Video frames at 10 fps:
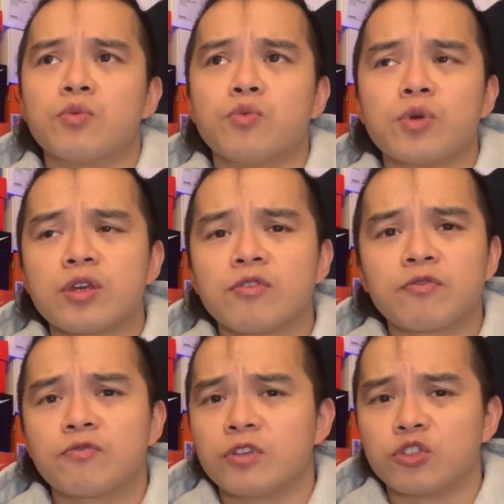
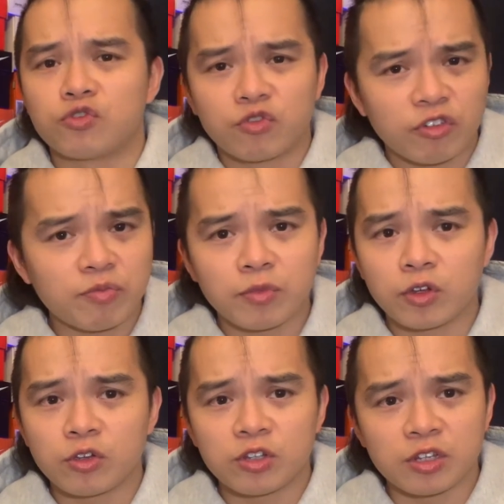With the drift
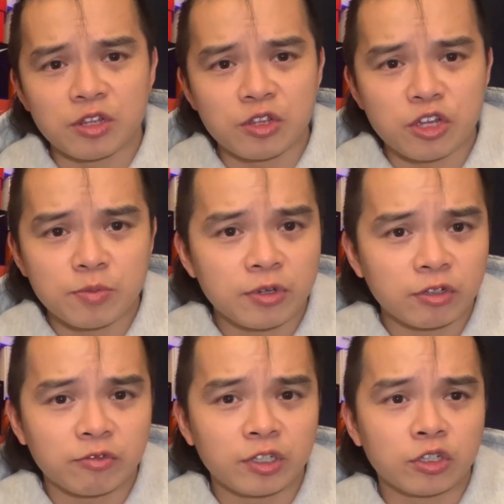mode and
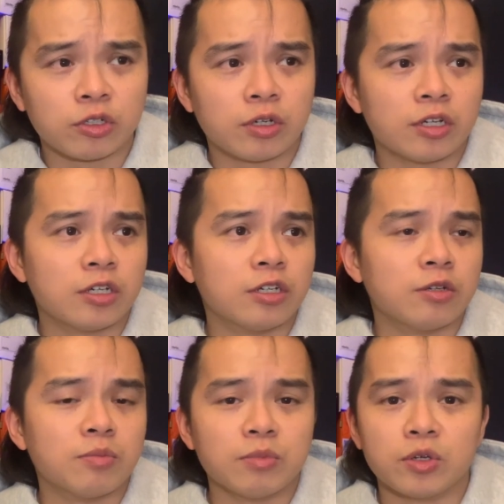Nürburgring
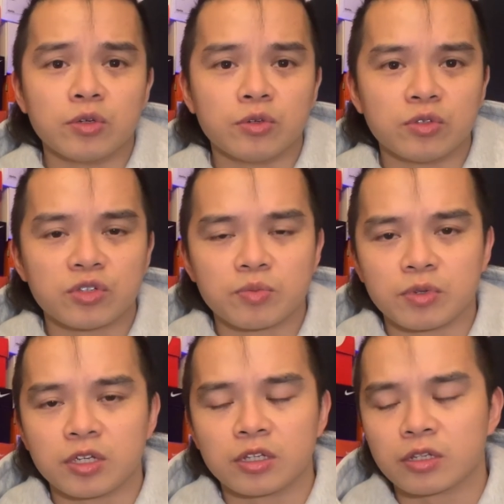mode
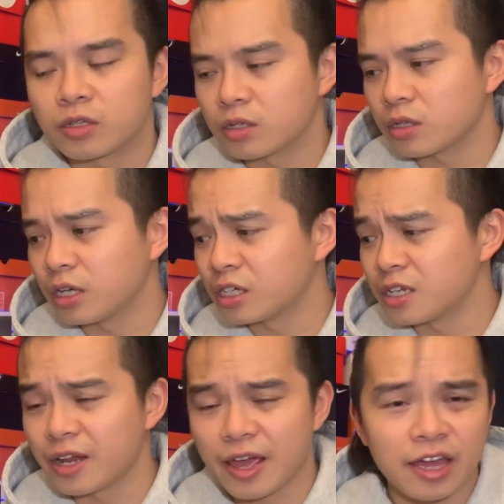being like
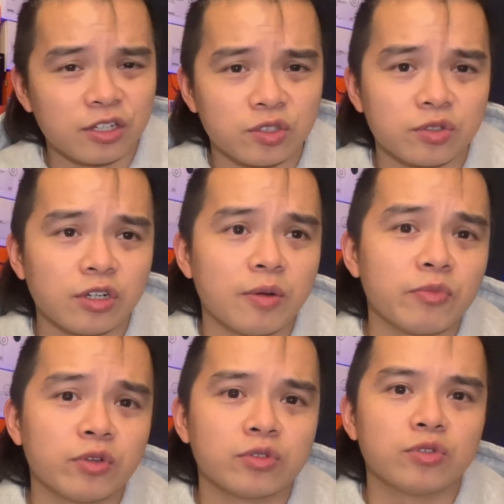an extra, I'm
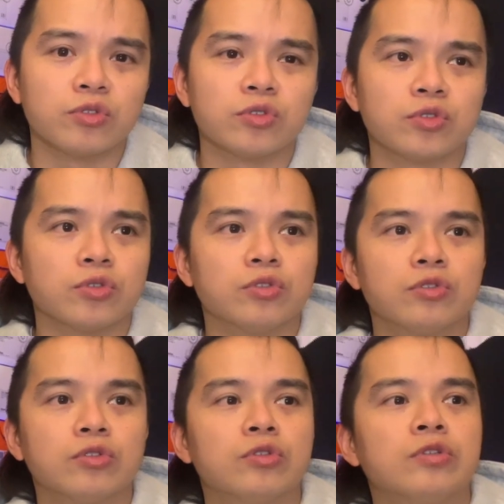not too sure